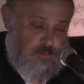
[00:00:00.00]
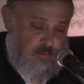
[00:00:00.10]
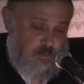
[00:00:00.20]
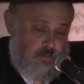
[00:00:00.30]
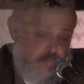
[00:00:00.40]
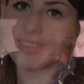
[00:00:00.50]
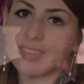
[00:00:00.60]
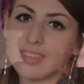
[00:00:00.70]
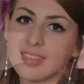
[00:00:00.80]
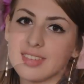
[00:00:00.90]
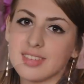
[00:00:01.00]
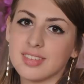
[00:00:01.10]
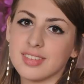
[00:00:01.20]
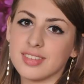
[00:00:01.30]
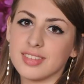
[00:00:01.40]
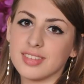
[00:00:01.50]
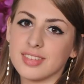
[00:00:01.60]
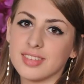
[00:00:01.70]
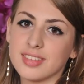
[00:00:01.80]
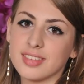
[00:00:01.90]

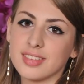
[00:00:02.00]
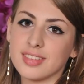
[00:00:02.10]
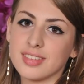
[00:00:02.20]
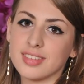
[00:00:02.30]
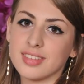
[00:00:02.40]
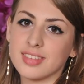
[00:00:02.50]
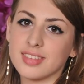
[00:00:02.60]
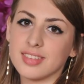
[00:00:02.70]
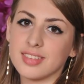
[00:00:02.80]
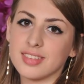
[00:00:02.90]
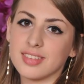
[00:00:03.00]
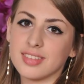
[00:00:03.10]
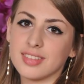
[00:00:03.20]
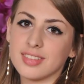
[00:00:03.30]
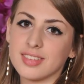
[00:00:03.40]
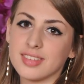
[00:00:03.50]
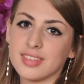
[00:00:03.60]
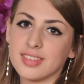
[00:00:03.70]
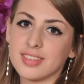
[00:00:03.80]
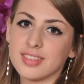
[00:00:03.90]

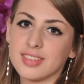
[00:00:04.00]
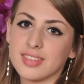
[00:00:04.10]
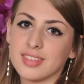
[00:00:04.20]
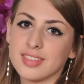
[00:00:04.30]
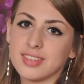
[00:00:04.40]
No one is speaking in this clip.